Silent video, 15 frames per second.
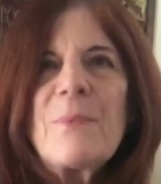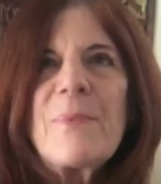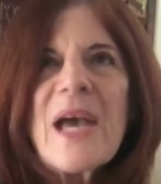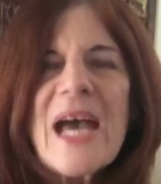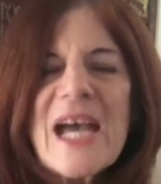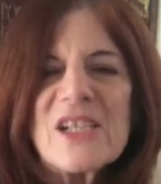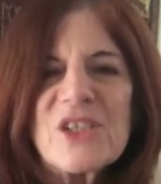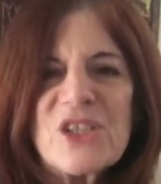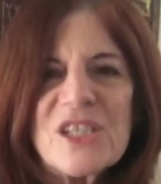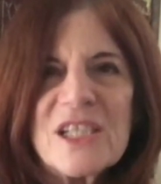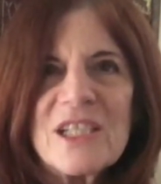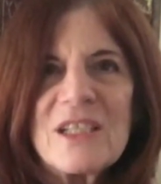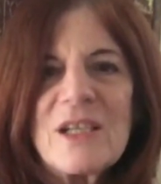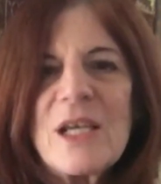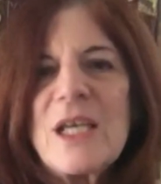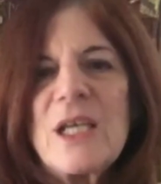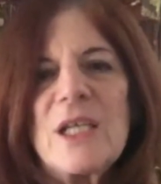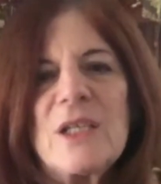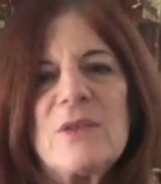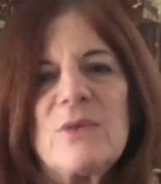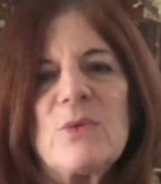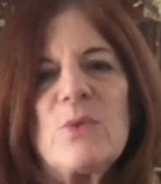passion
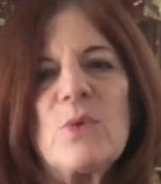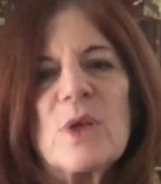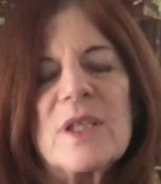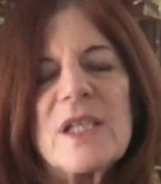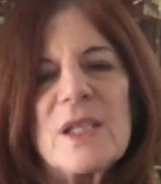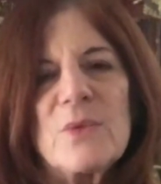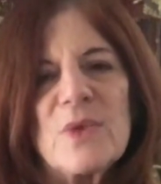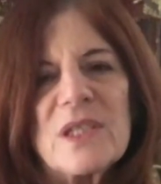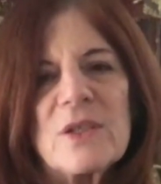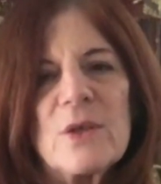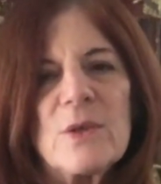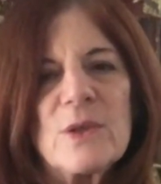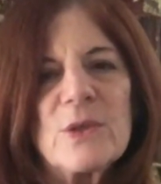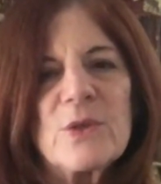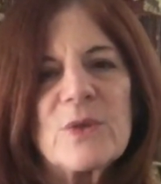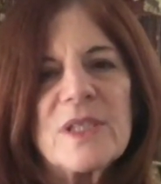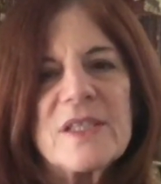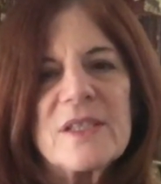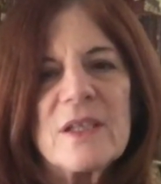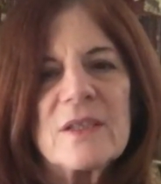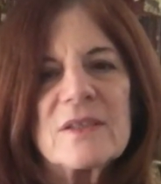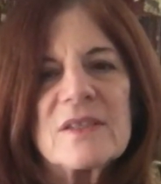in working with older
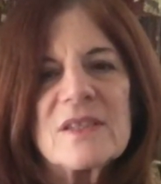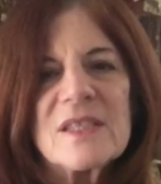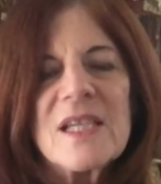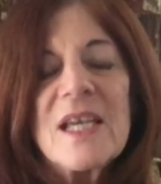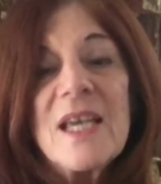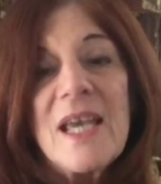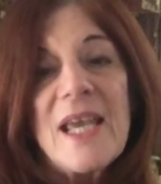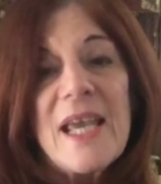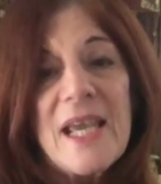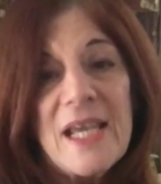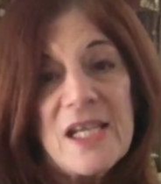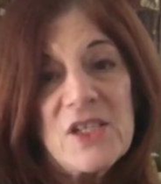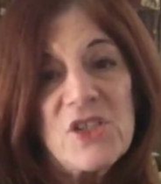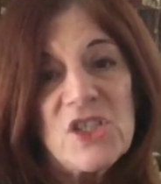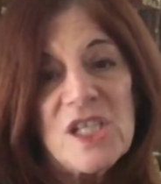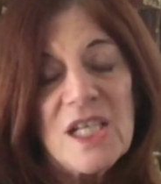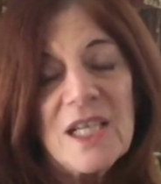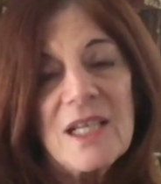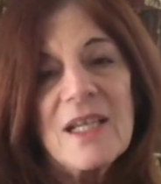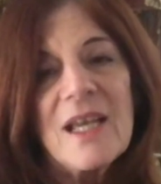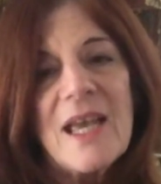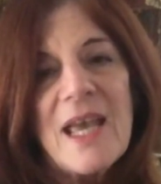adults,
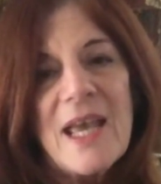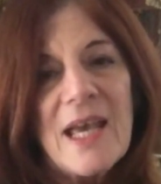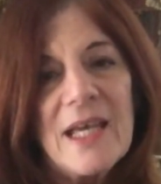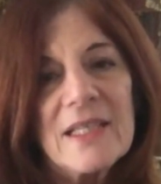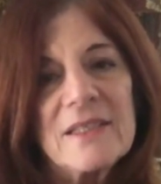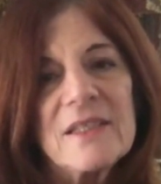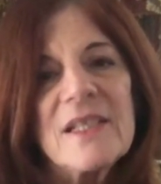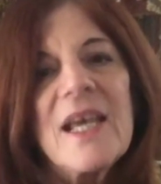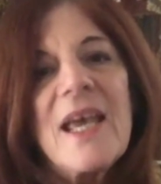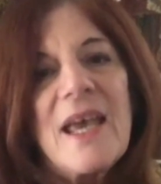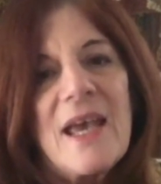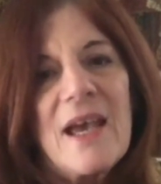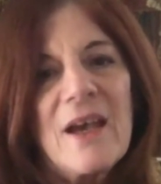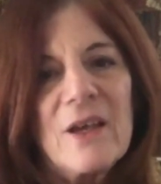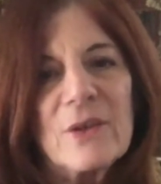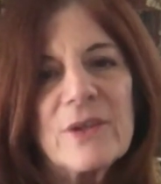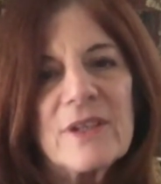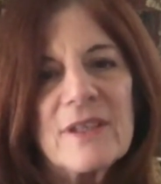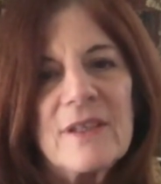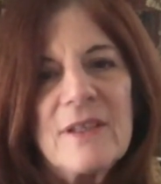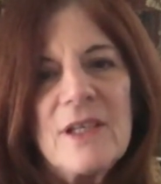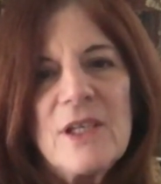aging, and health.